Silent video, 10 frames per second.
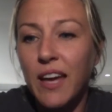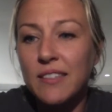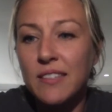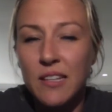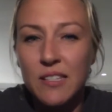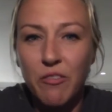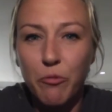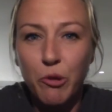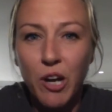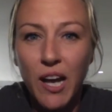sense
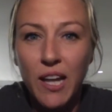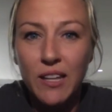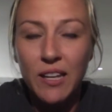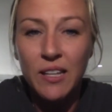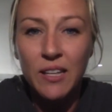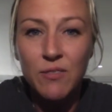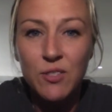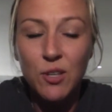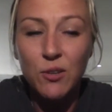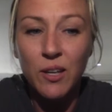of pride that it gives
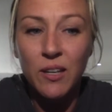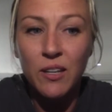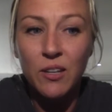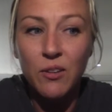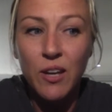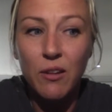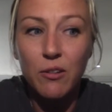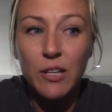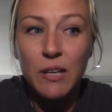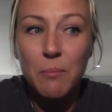you, and now
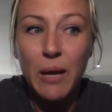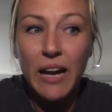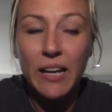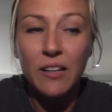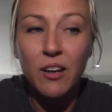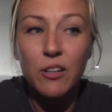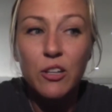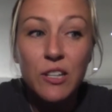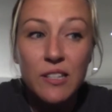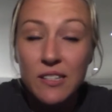looking back and all the
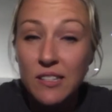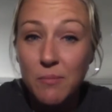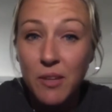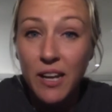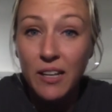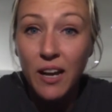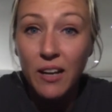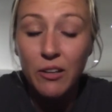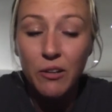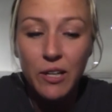criticism that I
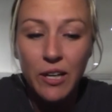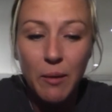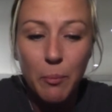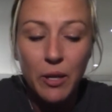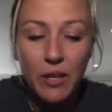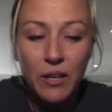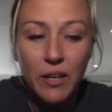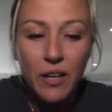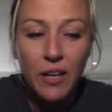got growing up, and